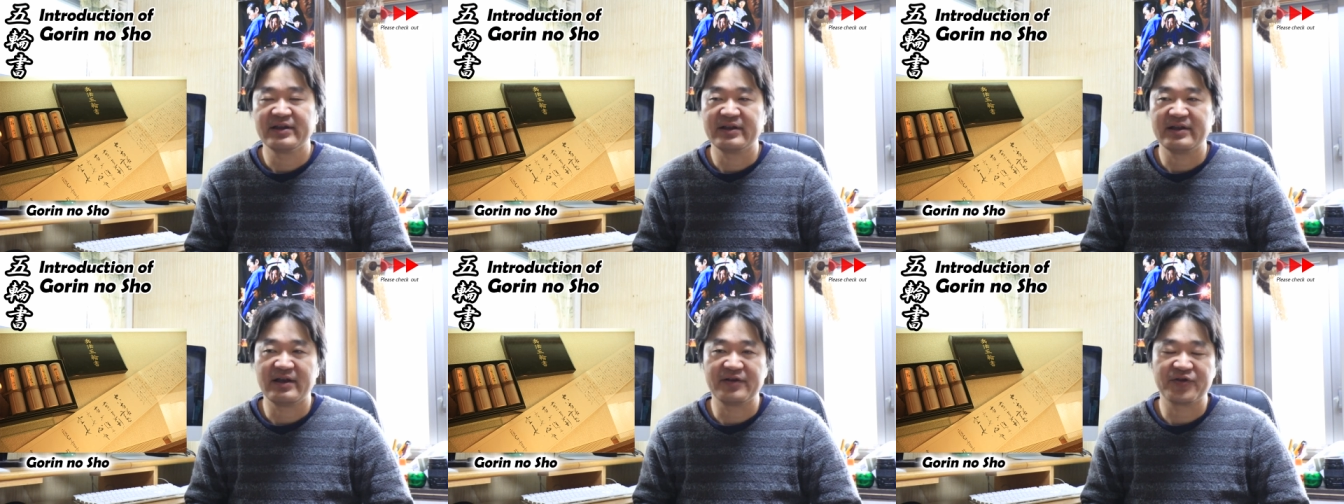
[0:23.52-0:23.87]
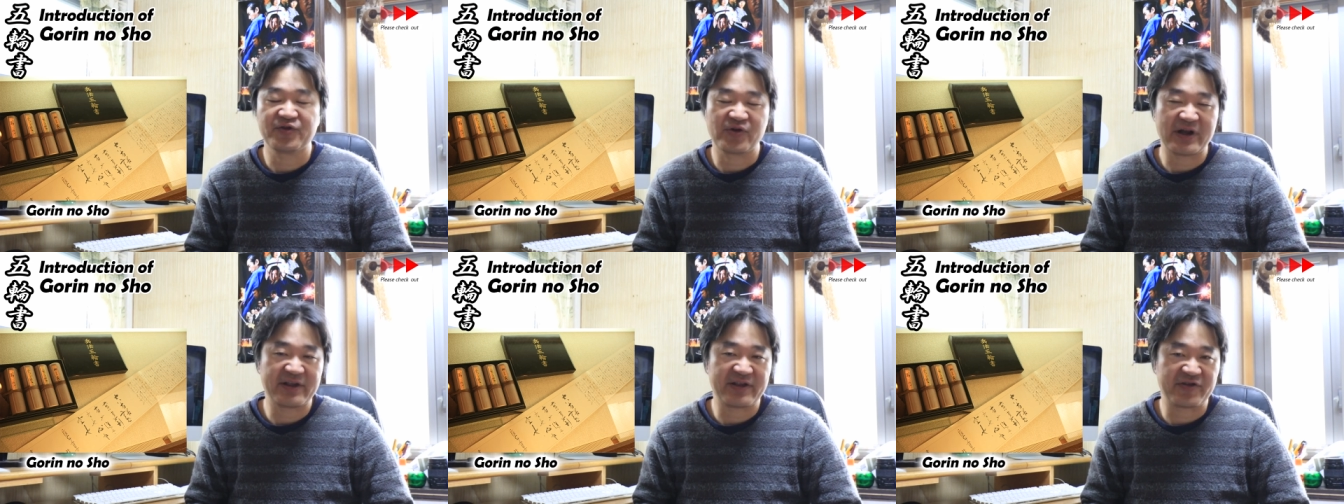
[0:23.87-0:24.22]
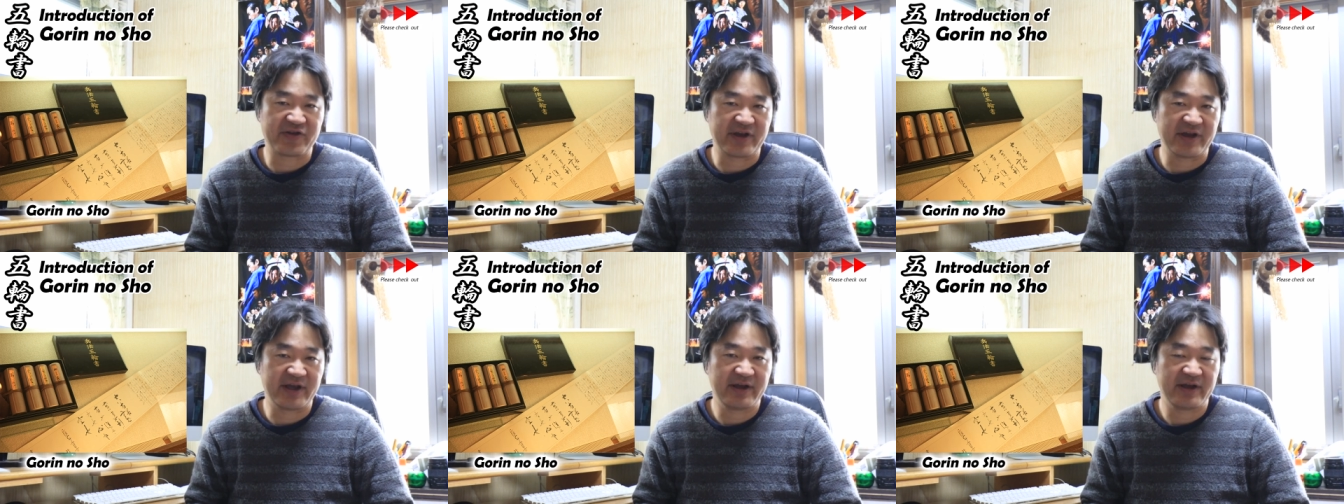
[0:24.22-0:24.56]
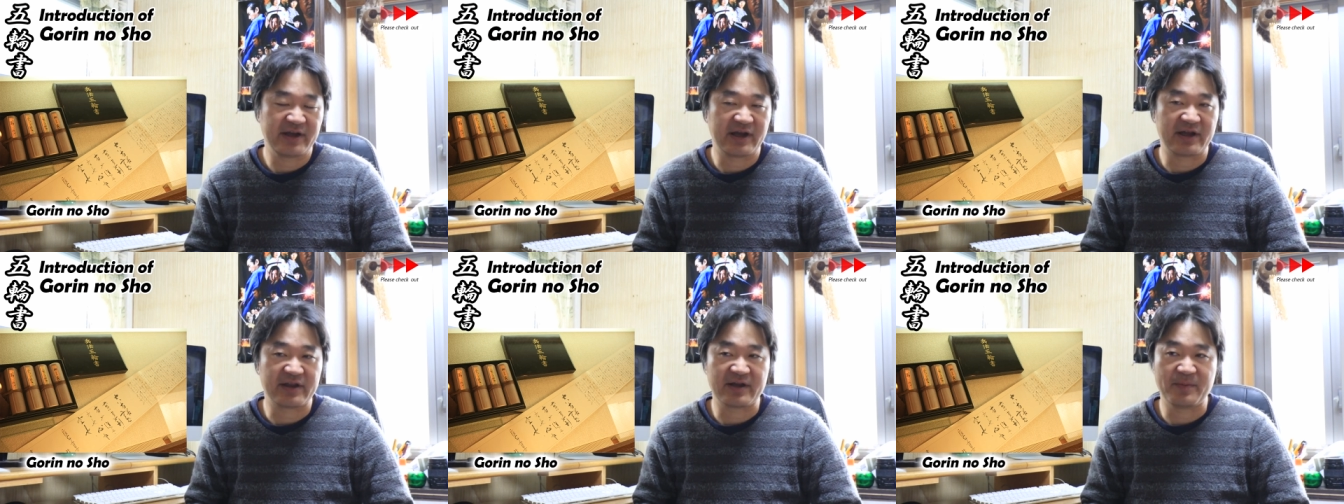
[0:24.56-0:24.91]
the strategy
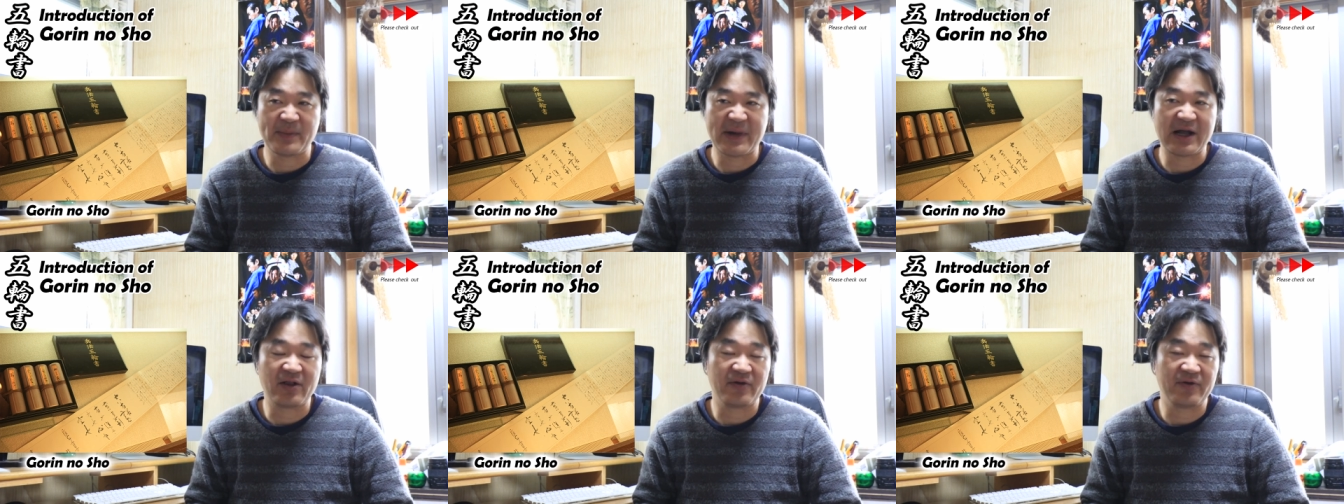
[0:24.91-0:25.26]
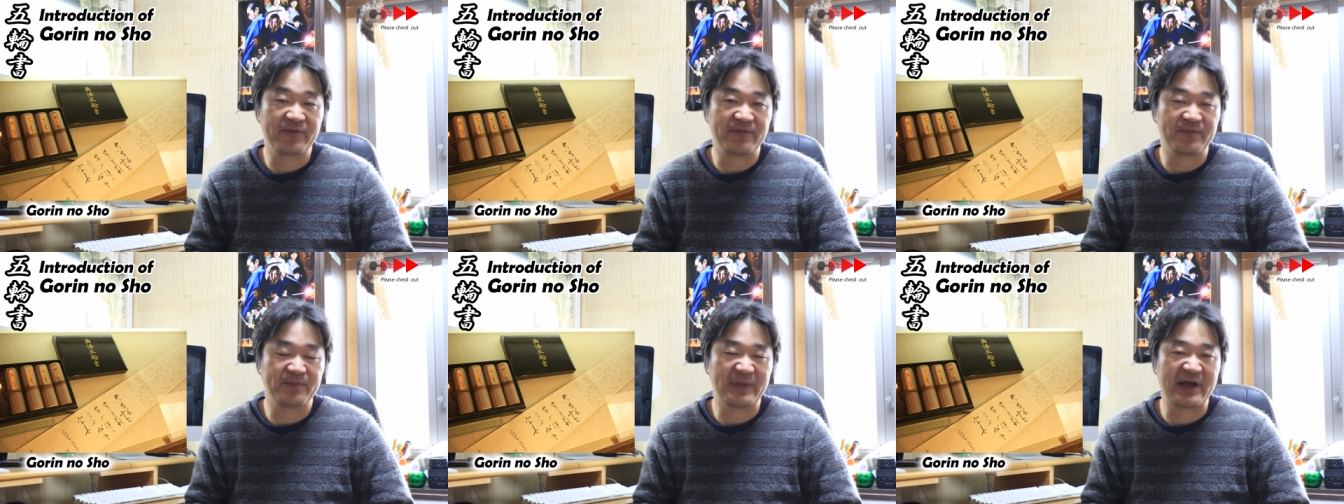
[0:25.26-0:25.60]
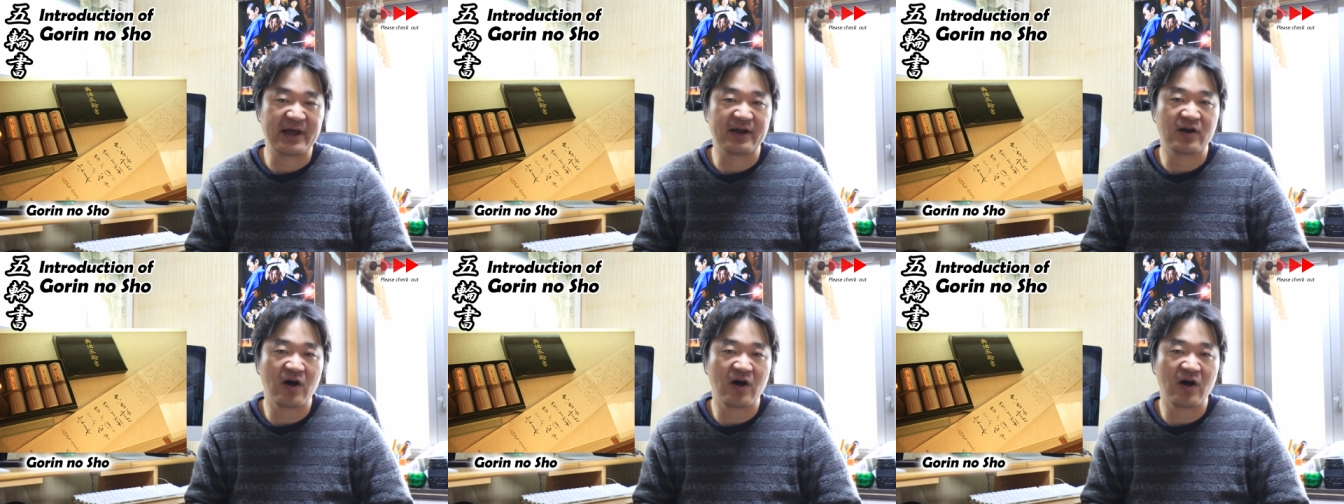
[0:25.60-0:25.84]
and the battle uh,